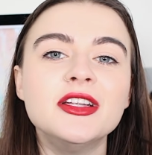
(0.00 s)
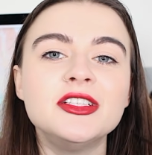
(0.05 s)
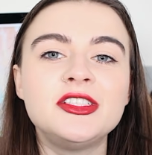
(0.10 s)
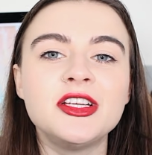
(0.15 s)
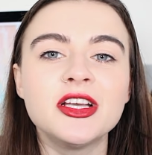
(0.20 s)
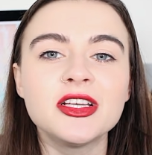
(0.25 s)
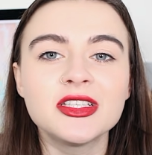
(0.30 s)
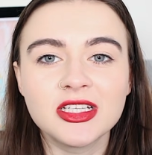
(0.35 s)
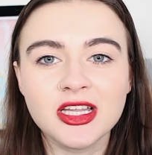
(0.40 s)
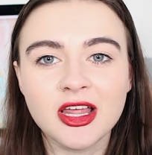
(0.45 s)

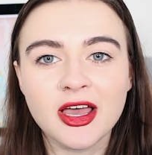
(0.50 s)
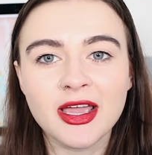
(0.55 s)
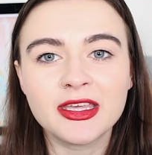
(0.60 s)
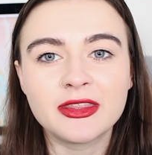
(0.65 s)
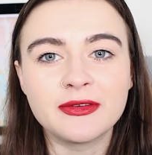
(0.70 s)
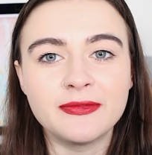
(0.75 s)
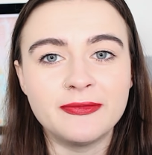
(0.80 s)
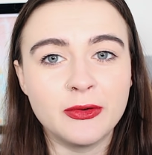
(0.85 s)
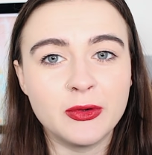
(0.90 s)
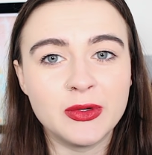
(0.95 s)
Just
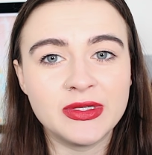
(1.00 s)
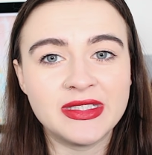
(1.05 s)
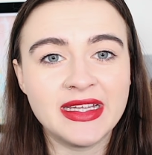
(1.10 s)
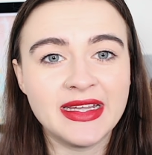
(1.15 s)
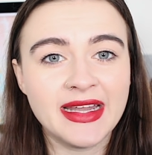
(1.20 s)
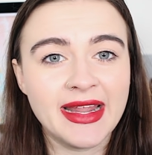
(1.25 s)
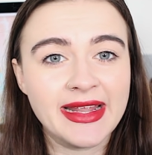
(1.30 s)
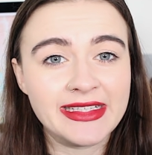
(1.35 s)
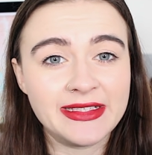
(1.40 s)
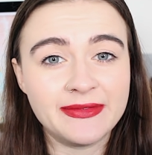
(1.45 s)
like the
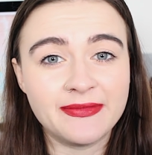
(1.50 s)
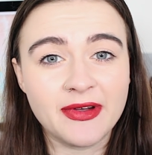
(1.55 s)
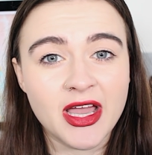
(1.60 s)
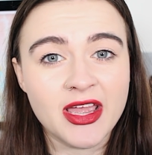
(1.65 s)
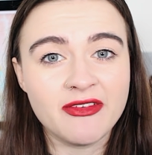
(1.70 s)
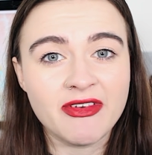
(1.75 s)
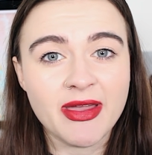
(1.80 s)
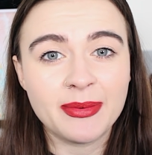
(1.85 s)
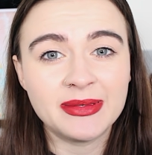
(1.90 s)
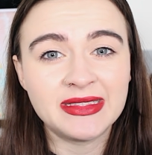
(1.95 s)

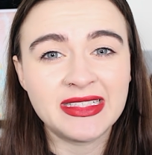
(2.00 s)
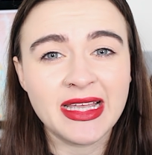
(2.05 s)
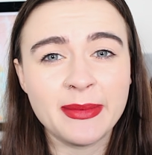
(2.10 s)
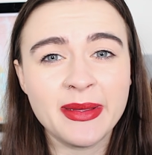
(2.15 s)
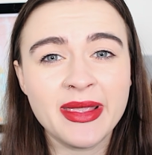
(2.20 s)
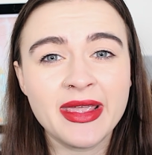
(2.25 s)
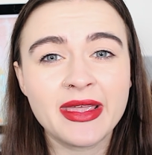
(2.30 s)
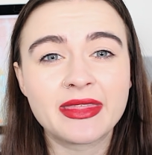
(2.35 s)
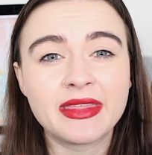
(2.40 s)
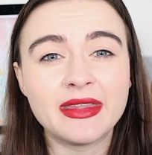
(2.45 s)
1485
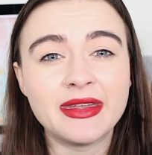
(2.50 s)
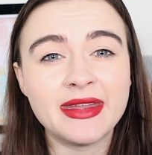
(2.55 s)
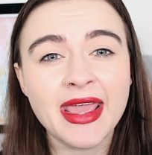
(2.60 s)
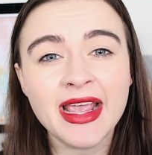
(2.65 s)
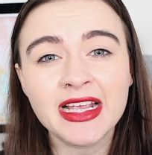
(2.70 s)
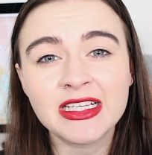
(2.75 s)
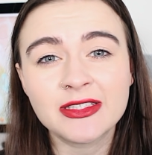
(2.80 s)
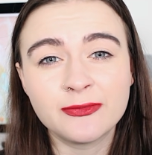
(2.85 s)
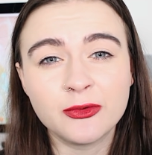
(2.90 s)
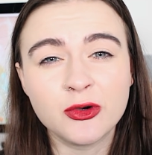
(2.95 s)
epidemic, the
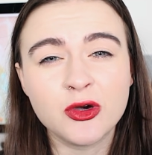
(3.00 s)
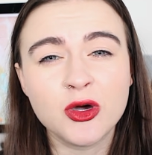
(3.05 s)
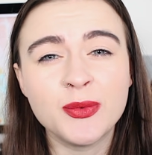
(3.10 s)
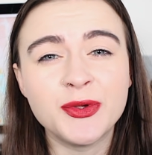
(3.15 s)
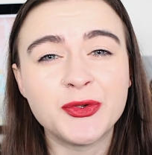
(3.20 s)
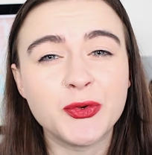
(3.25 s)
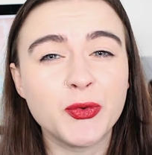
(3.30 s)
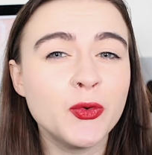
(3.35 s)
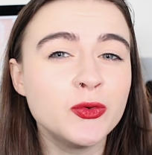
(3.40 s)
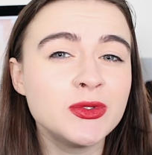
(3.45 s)
next four
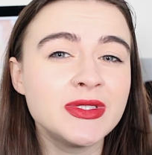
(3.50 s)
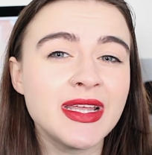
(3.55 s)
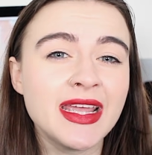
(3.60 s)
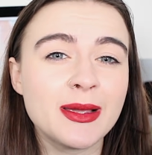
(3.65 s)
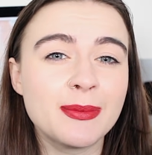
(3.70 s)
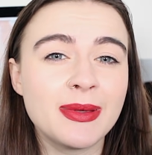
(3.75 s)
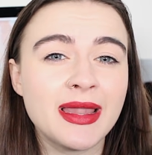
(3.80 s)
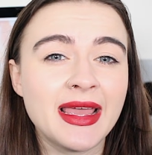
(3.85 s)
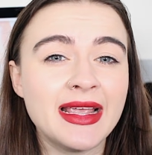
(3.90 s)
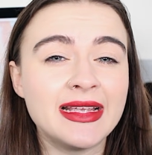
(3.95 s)
would all
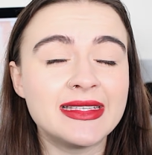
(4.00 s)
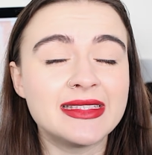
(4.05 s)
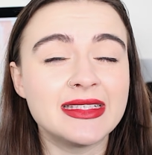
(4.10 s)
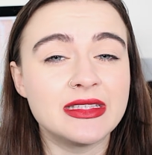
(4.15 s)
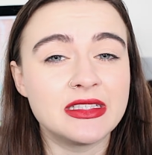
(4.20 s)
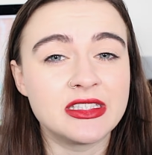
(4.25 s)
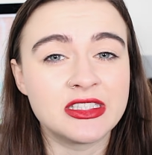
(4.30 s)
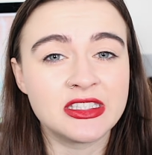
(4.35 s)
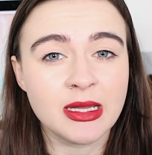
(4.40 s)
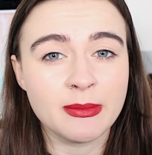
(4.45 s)
take place
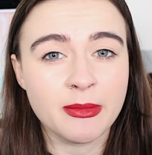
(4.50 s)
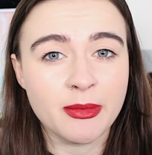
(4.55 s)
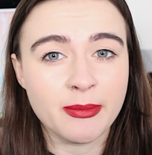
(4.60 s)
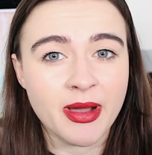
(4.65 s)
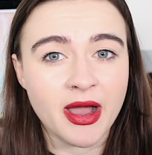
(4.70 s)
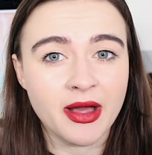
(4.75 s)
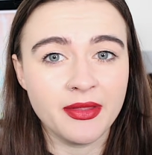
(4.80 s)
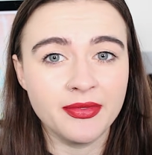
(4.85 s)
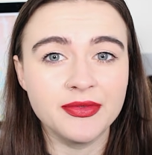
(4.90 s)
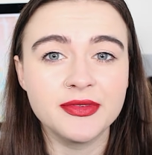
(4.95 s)
in the summer
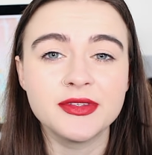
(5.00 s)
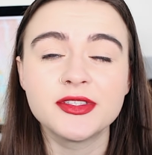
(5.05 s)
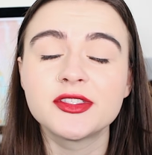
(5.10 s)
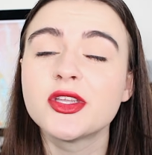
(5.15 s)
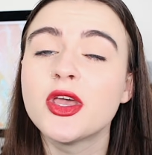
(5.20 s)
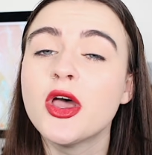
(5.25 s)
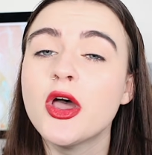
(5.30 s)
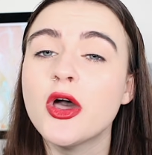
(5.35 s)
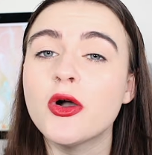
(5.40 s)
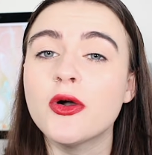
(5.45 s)

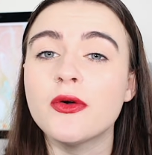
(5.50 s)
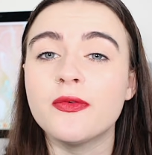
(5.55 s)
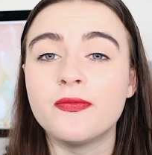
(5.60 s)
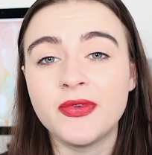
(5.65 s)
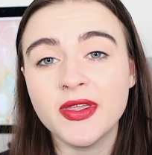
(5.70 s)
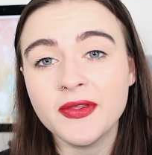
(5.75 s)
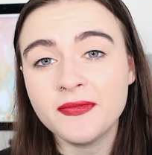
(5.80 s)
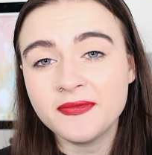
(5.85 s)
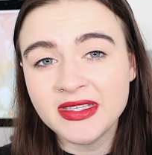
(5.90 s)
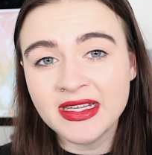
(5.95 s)
months of
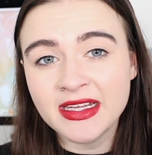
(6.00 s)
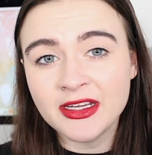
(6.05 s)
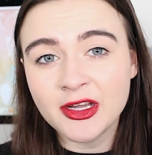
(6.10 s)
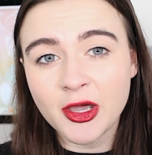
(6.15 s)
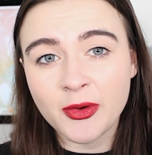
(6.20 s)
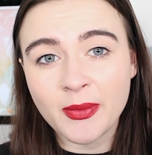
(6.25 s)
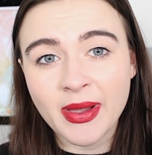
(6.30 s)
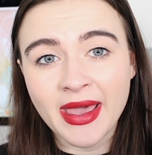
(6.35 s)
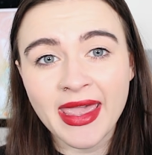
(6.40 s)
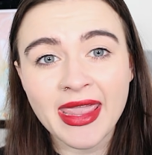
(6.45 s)
1508,
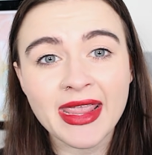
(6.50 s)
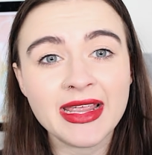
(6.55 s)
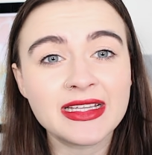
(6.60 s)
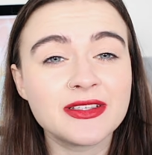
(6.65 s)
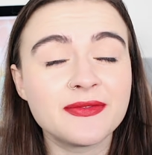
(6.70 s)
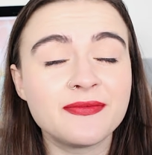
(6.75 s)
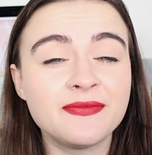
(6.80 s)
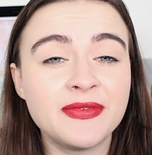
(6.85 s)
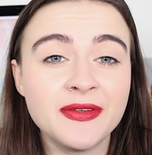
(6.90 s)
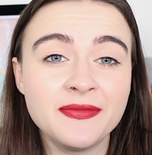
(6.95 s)

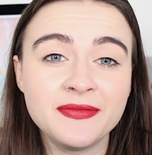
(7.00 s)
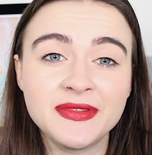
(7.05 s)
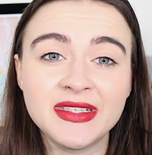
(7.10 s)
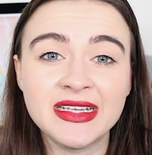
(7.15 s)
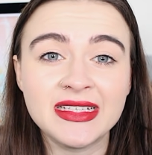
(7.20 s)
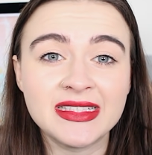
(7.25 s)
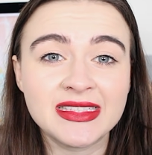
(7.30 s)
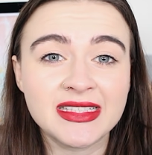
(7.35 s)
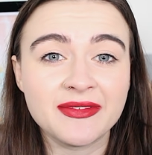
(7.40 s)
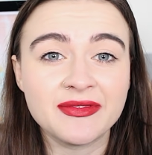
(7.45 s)

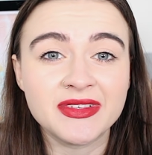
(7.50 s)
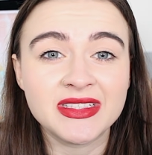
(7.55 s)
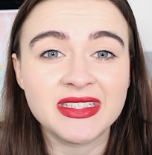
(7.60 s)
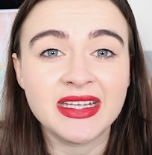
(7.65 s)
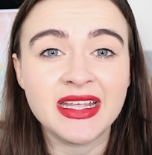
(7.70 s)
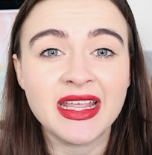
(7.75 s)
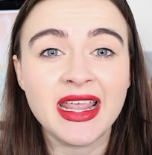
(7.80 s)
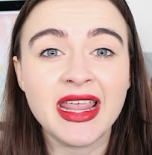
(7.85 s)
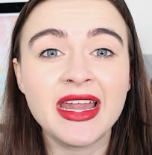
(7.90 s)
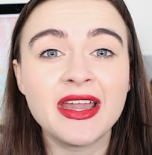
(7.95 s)

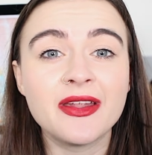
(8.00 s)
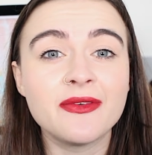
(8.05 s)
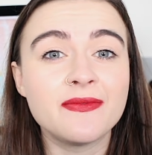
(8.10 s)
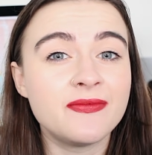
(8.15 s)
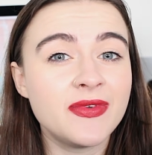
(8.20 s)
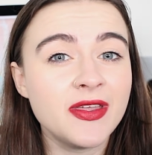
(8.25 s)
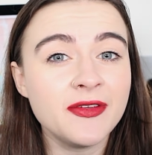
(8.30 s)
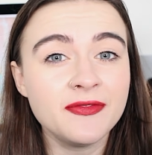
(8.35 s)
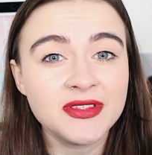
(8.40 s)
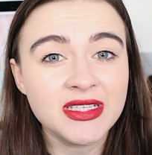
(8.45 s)
1517,
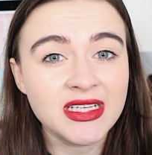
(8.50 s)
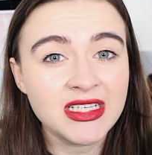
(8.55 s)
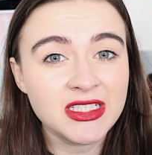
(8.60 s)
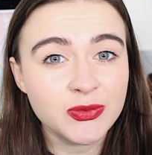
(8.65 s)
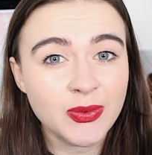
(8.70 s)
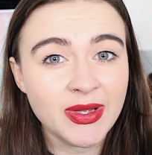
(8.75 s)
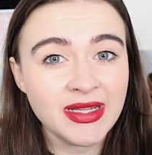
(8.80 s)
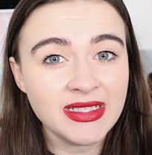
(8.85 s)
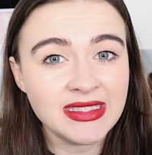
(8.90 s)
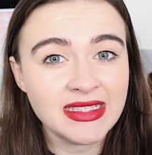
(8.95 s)

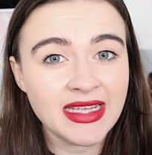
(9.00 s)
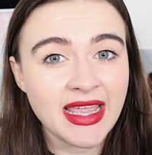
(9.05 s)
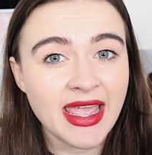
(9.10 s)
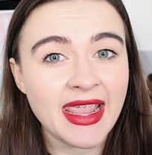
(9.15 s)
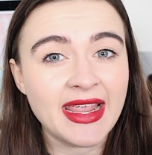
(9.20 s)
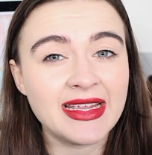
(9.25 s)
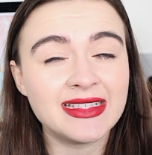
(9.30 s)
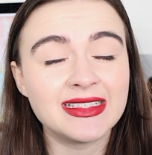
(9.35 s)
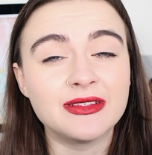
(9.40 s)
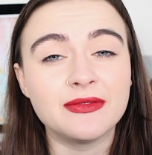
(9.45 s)

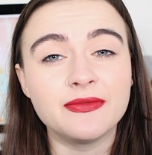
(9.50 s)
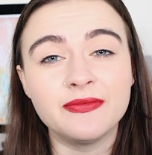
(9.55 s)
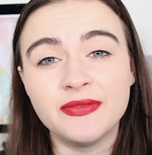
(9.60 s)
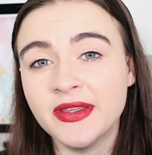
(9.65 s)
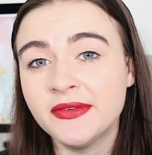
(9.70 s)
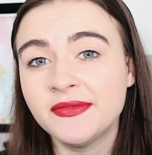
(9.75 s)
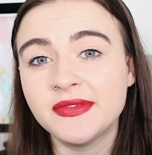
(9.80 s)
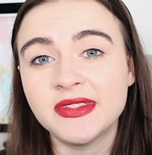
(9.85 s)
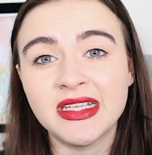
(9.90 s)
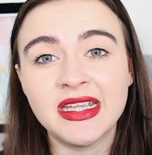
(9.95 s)
1528 and
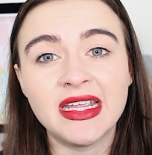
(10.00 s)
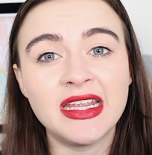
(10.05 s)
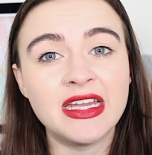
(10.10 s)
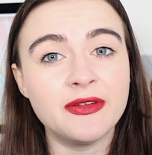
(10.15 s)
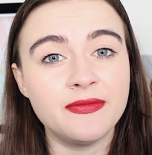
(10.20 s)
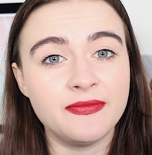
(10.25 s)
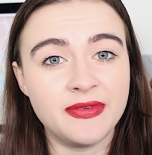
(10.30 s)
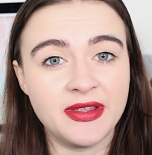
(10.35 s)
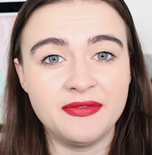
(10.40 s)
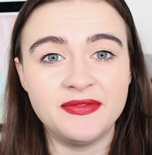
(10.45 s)

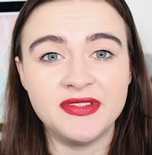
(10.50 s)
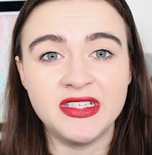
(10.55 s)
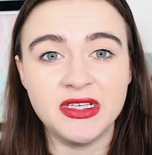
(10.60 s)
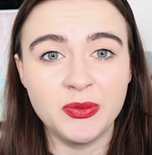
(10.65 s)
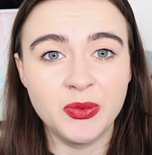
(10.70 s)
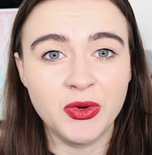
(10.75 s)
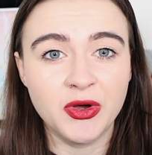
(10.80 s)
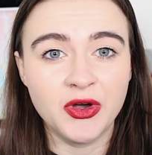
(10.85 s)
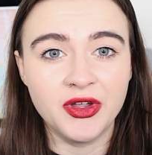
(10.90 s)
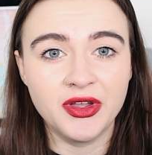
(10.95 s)

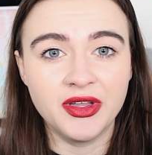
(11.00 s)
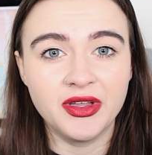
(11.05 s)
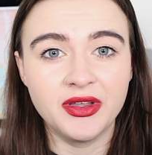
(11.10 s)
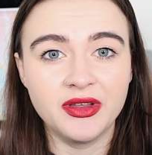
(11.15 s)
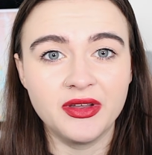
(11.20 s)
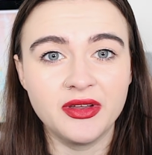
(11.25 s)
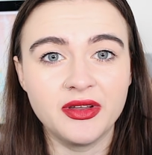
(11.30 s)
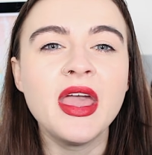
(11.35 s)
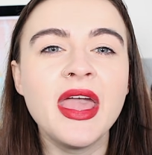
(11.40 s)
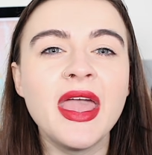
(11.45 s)
1551.